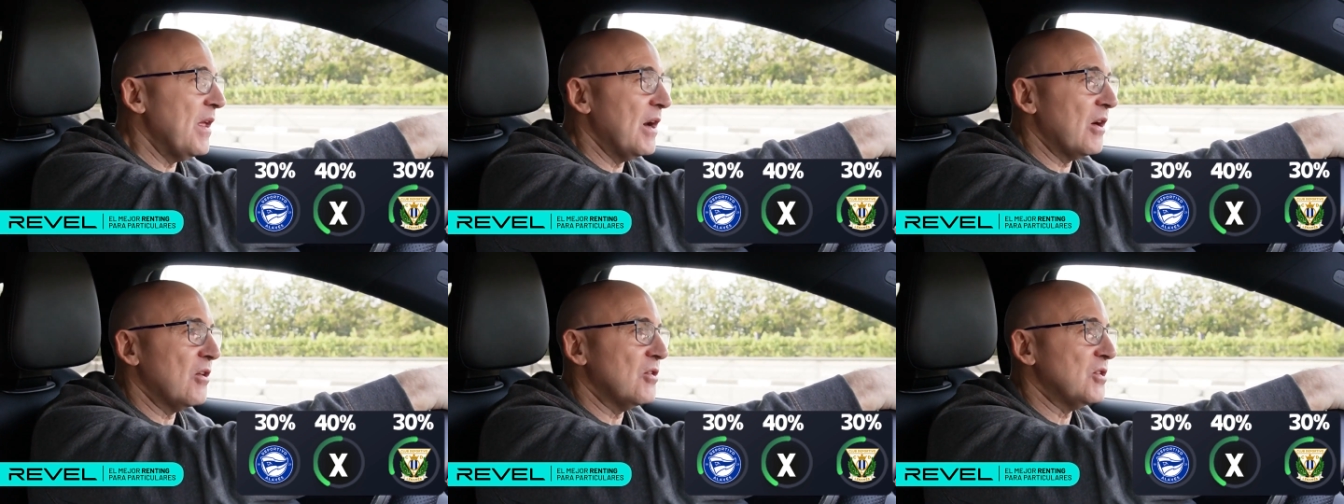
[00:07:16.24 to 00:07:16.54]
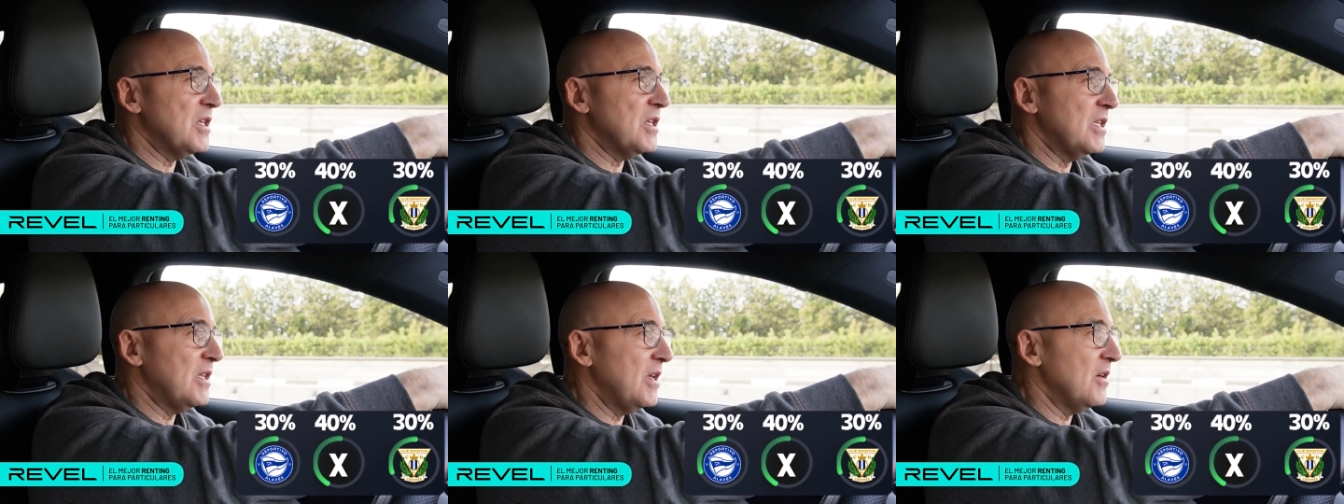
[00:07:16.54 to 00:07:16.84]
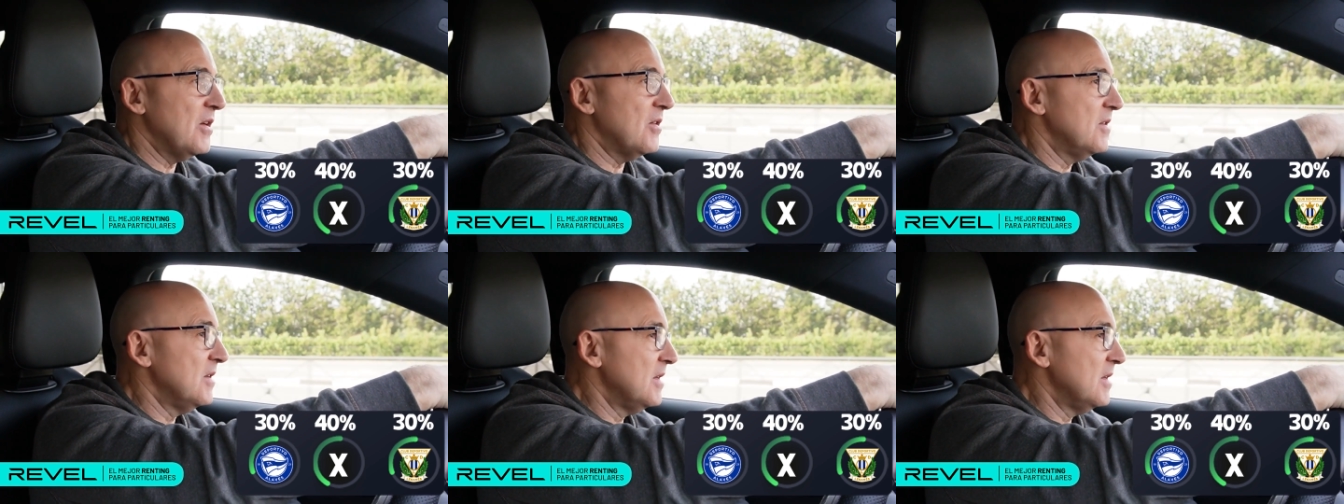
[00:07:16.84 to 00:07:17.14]
I can't wait to
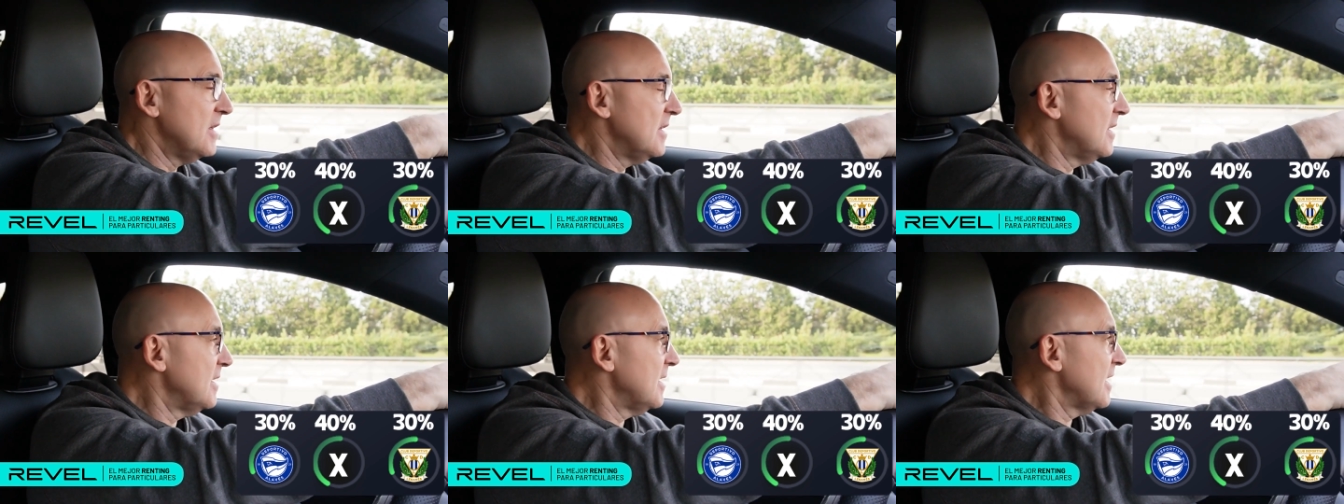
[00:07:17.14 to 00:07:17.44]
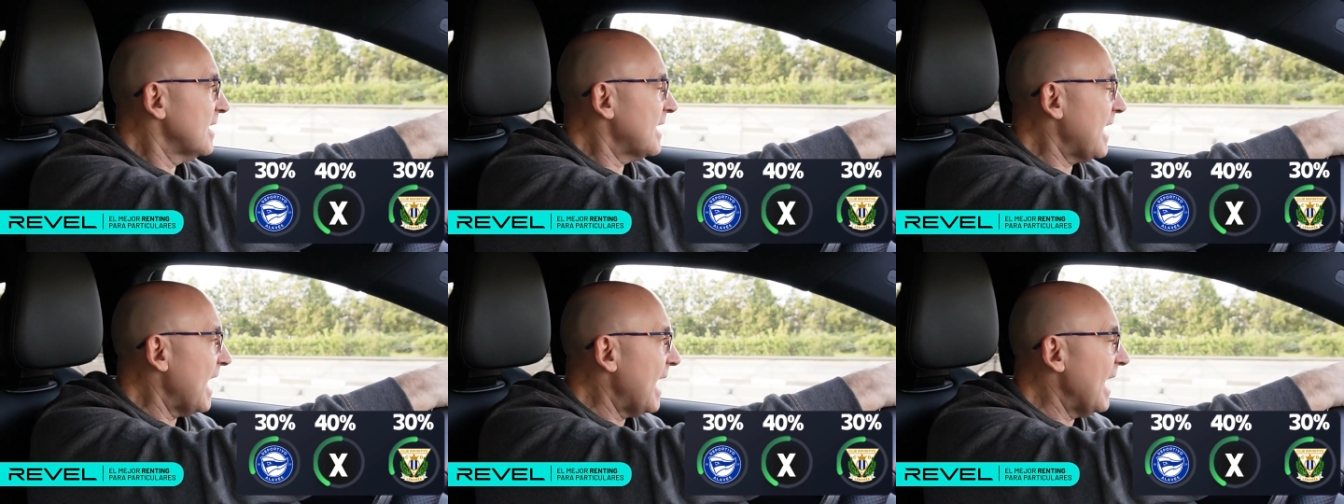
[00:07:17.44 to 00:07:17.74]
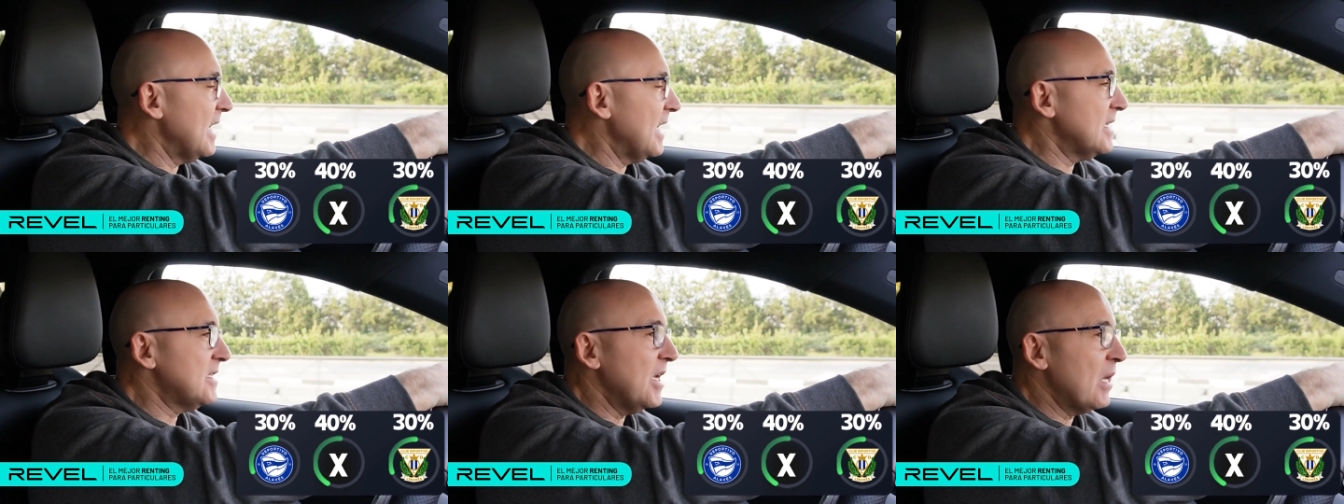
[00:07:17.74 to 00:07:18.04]
go back to Timón de
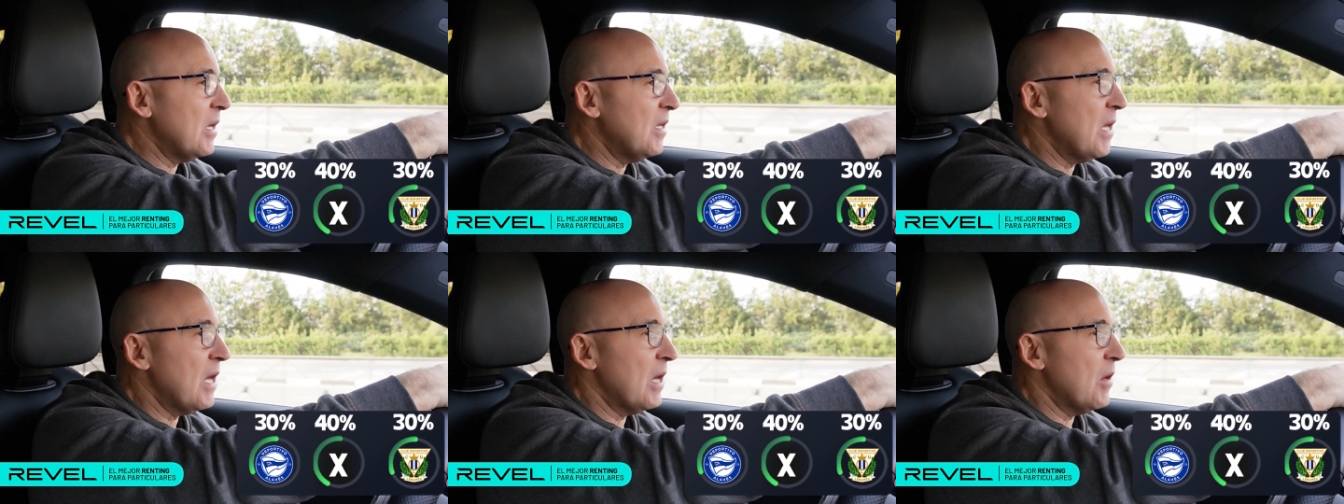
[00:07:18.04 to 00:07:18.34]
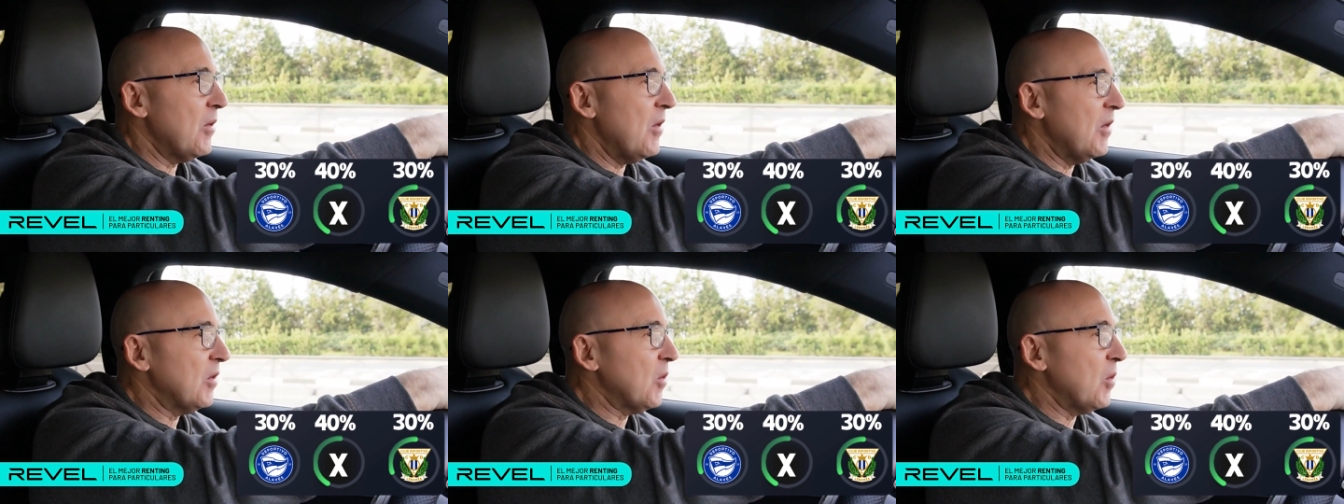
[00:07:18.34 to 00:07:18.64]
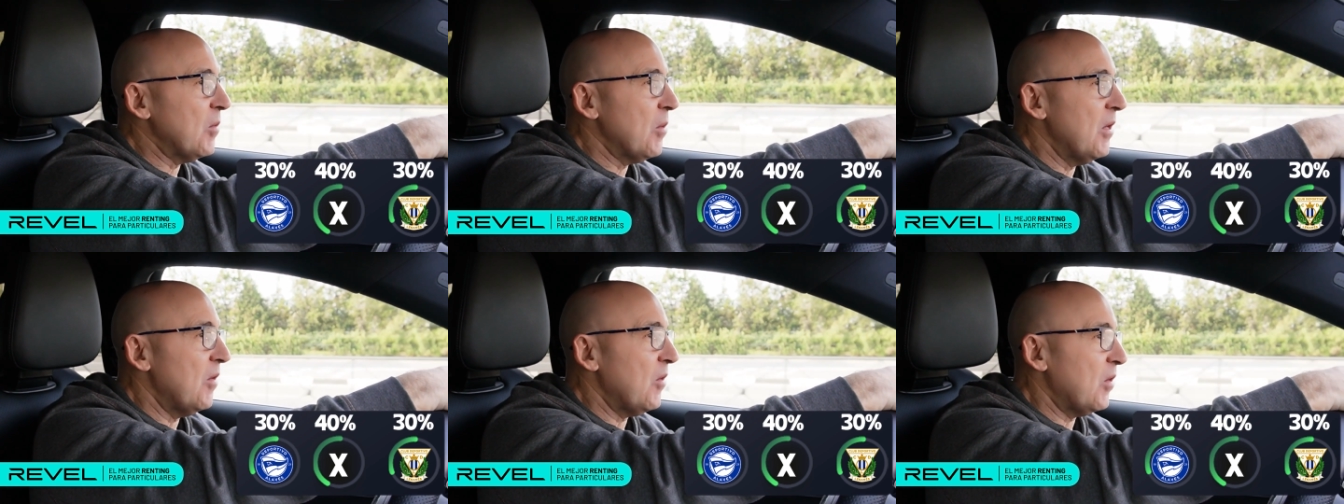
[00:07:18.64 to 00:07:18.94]
Roche, man. Can't wait to
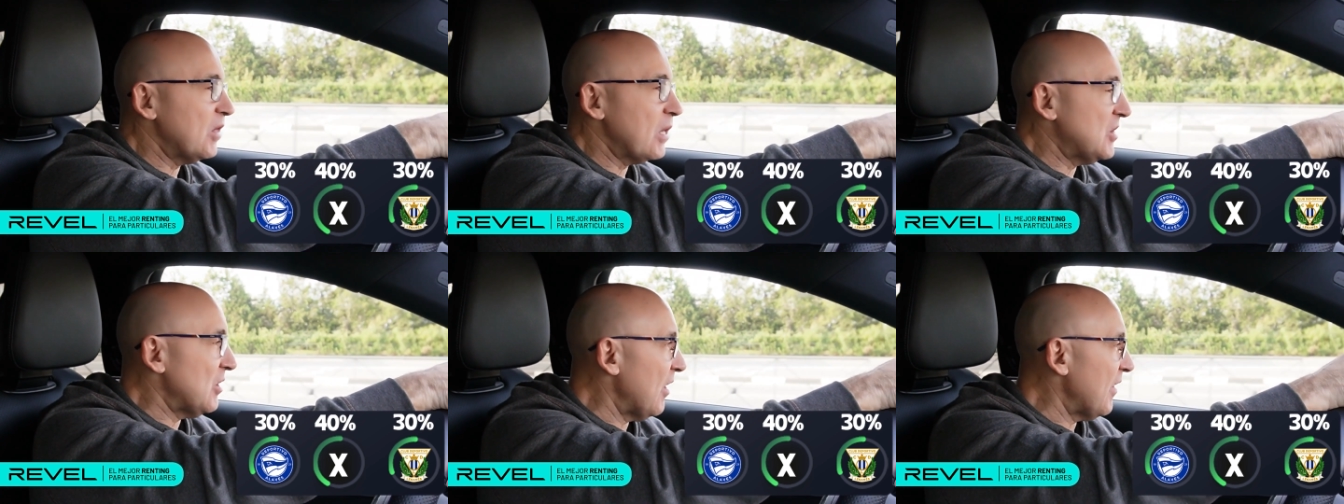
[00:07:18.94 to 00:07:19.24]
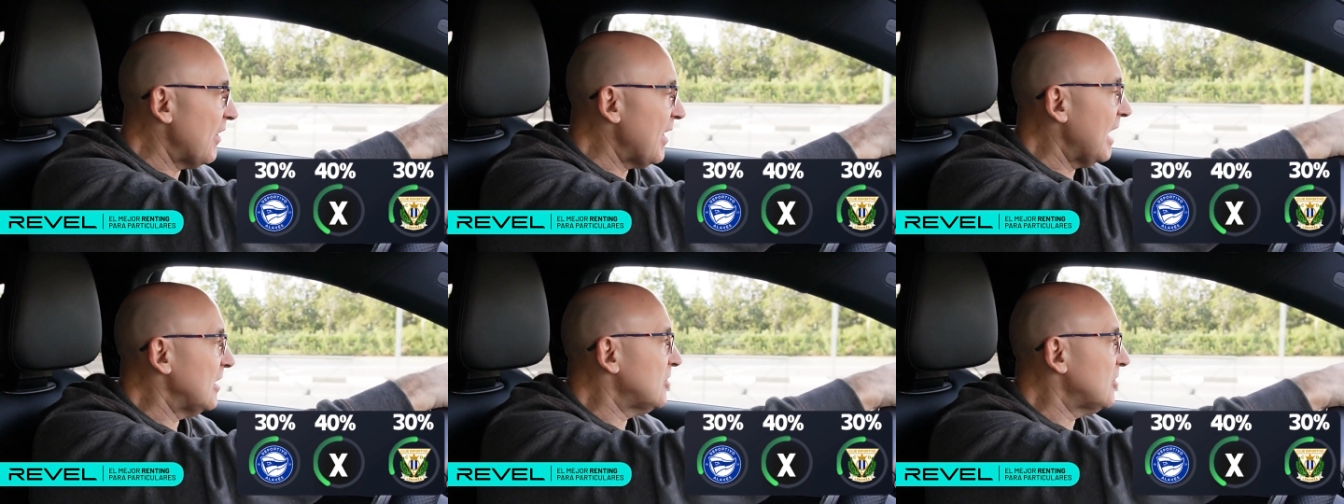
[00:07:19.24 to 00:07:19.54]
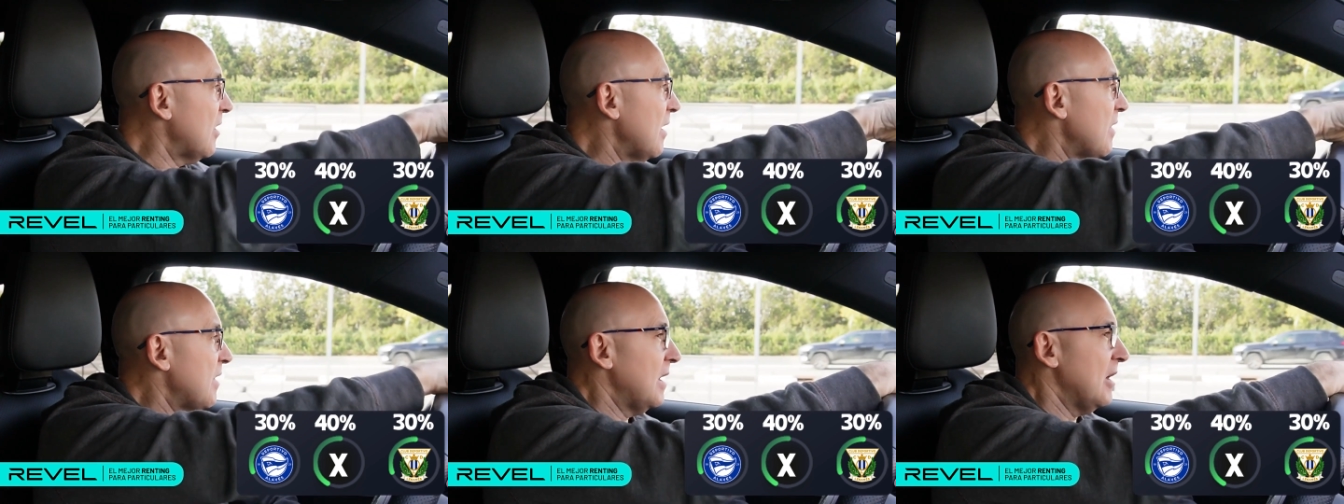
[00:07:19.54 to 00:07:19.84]
go back to Timón de
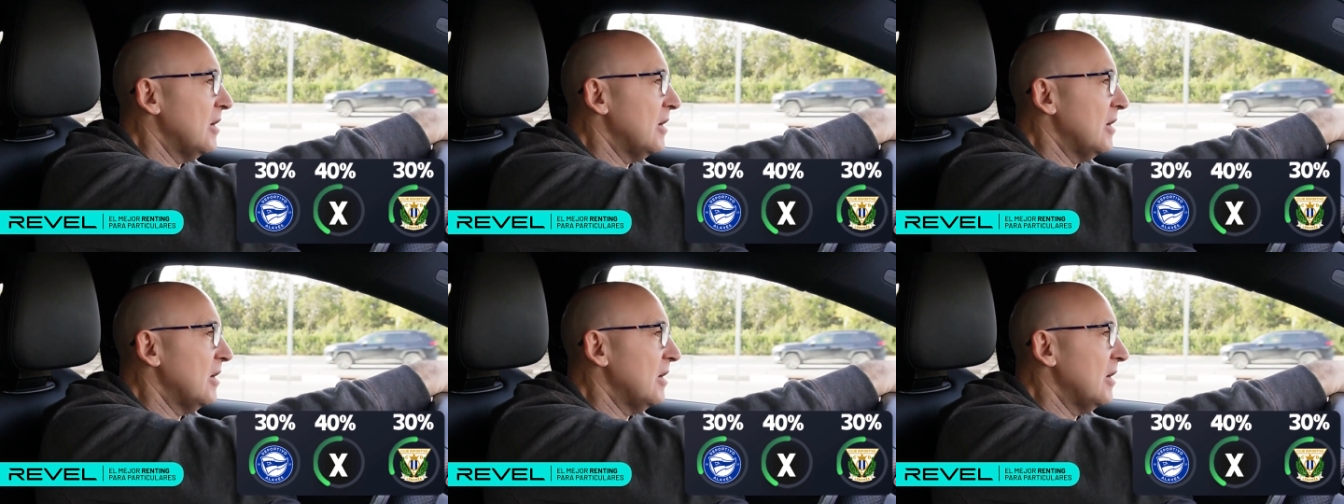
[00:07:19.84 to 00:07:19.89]
Roche.